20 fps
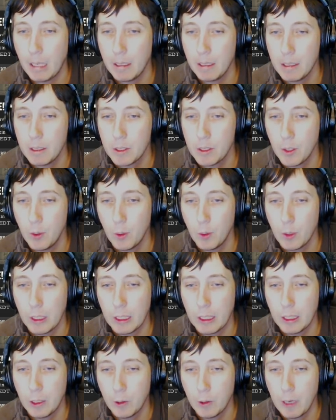So
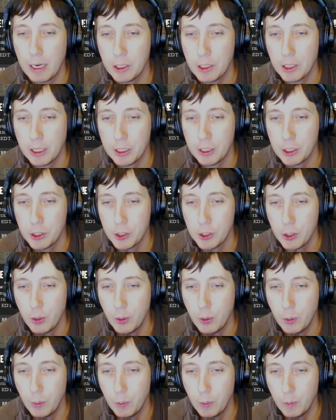congratulations
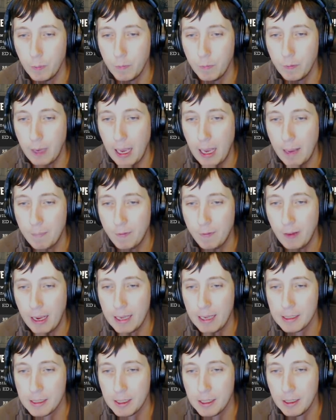to
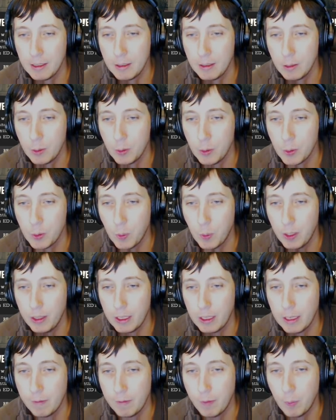FabFasta, who's won
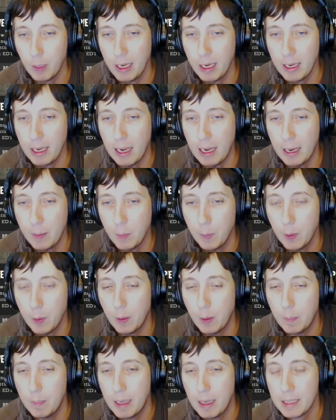the giveaway. I
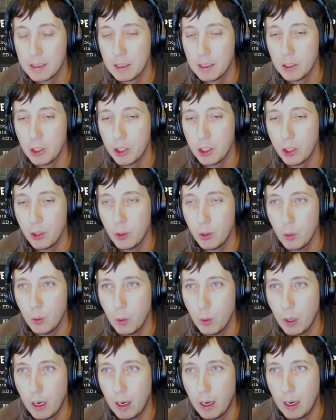will message
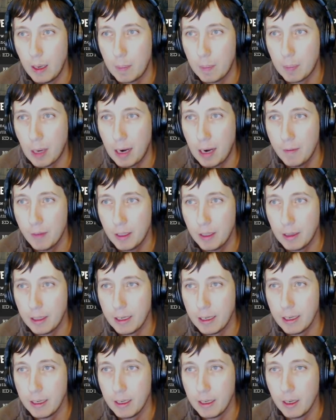you
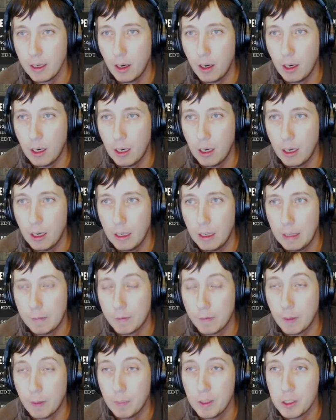privately
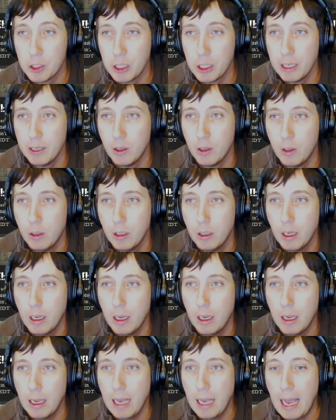from this channel
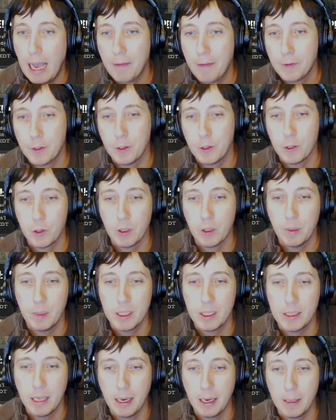after the stream
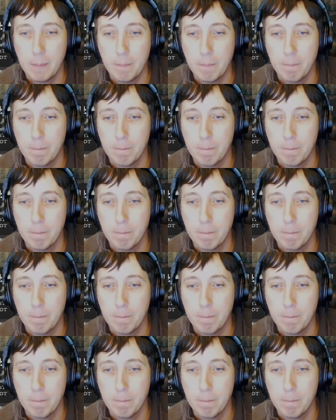is done.